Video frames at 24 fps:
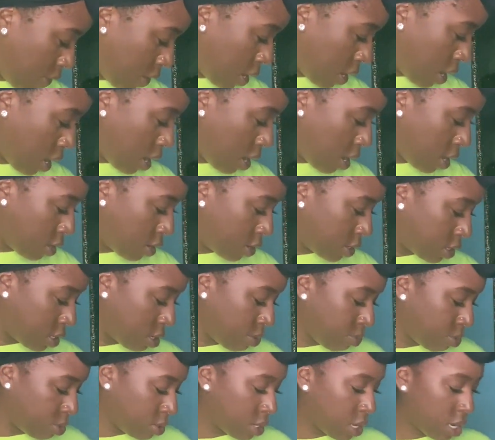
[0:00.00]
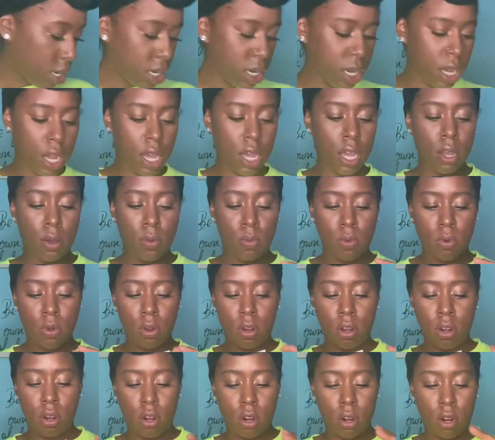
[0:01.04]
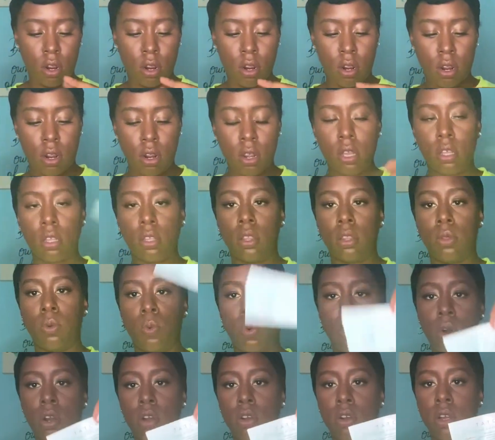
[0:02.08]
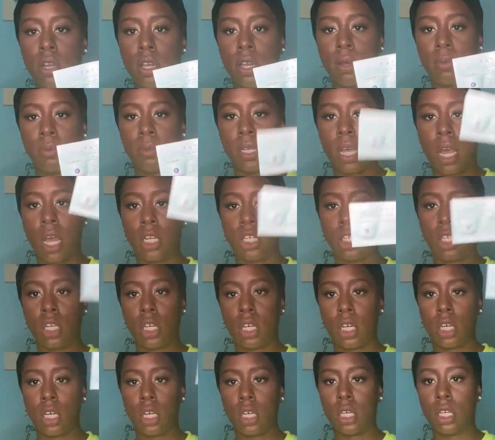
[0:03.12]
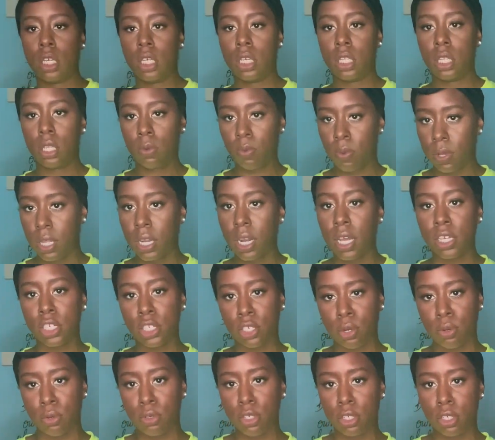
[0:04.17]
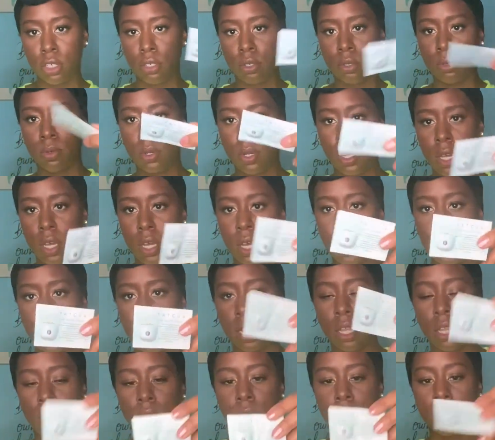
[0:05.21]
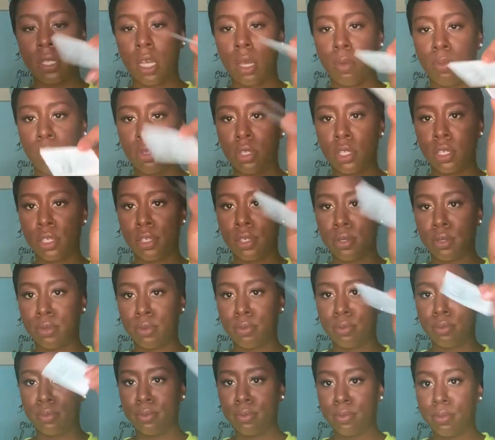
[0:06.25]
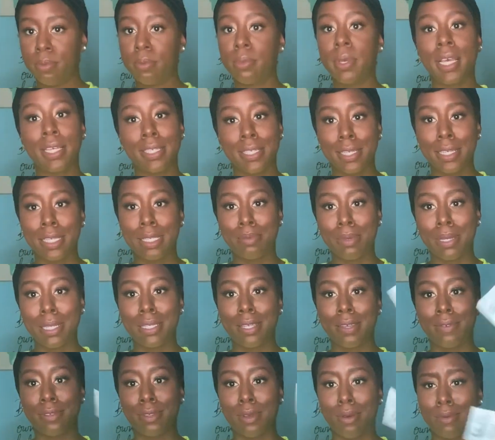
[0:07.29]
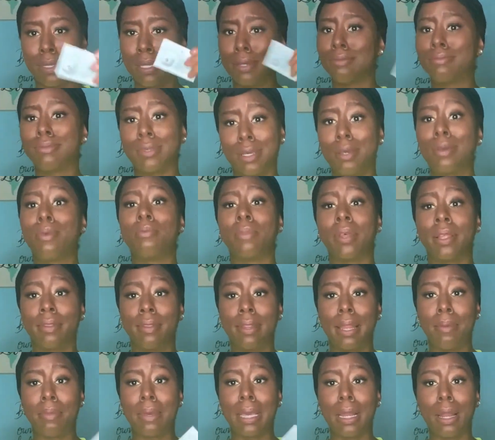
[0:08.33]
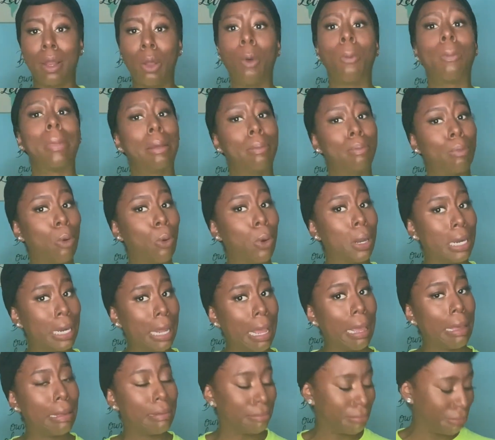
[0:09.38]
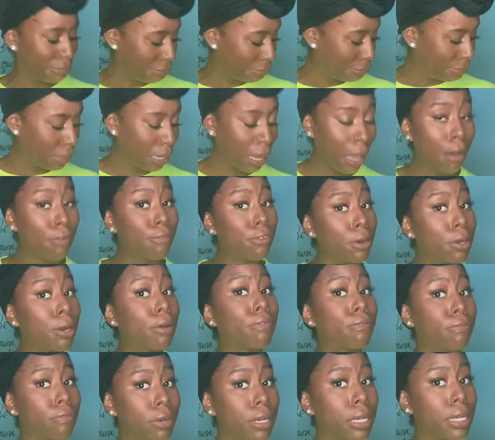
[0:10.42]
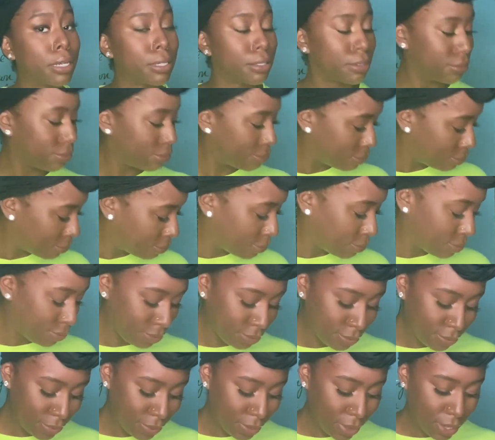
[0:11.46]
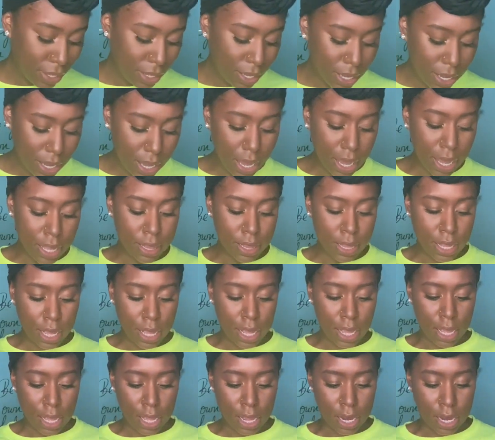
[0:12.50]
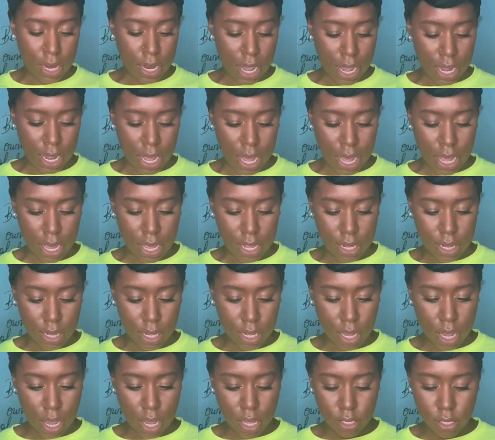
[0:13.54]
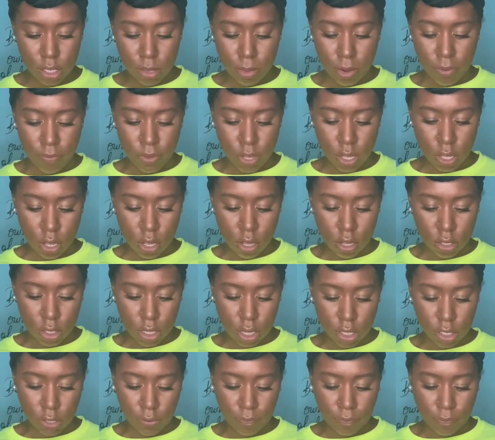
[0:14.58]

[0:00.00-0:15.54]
then the other samples I got were the water cream Tatcha, the one that I showed you. Got a little sample too because it's expensive. So I was like, let me get a little bit more of that for the free. And then I got Kate Somerville's